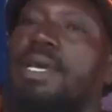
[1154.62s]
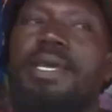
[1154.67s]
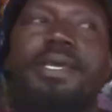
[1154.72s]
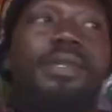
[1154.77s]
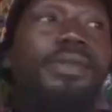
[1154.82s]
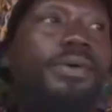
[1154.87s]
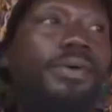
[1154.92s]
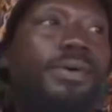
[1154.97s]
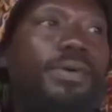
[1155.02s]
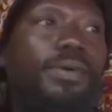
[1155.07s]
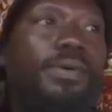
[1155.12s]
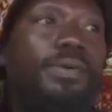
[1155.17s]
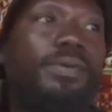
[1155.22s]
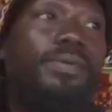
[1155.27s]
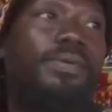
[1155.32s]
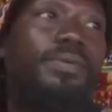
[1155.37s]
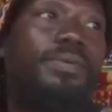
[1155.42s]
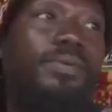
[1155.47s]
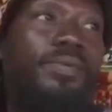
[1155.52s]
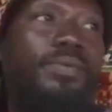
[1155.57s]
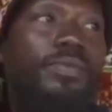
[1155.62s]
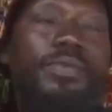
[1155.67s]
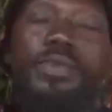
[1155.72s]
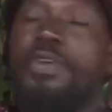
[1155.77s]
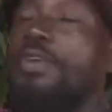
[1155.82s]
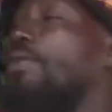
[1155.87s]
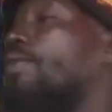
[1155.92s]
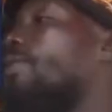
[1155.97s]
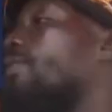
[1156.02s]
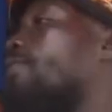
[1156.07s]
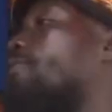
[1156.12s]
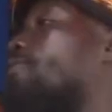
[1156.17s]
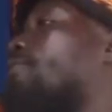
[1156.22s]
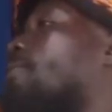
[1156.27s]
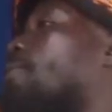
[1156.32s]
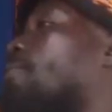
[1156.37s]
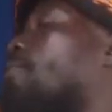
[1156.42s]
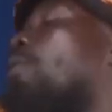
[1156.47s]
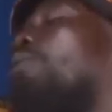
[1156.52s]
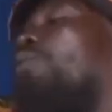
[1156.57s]
you know, we
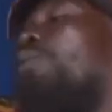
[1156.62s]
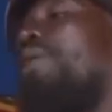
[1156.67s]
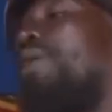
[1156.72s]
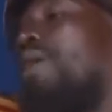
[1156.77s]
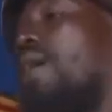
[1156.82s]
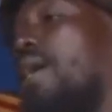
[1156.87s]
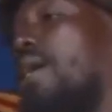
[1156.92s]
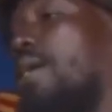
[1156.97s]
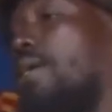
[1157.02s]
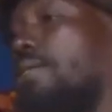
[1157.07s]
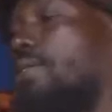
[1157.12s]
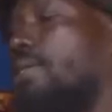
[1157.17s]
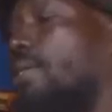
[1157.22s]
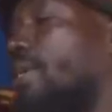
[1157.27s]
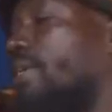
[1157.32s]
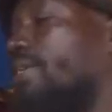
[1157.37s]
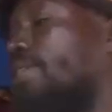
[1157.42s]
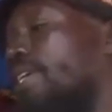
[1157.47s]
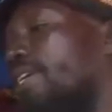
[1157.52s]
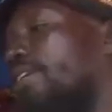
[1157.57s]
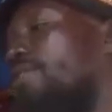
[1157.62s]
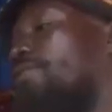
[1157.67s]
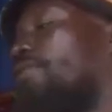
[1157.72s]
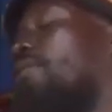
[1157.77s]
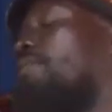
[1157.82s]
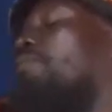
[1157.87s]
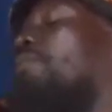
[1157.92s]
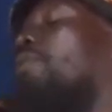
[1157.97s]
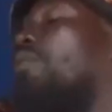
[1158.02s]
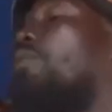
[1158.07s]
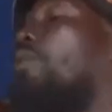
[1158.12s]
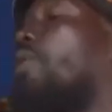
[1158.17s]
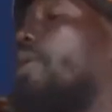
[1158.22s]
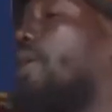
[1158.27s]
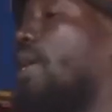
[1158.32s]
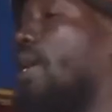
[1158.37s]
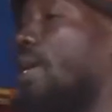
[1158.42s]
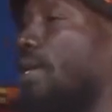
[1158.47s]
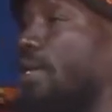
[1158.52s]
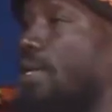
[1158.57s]
from Bonwaya. The kente is from
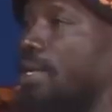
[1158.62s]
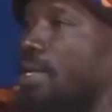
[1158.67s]
Bonwaya.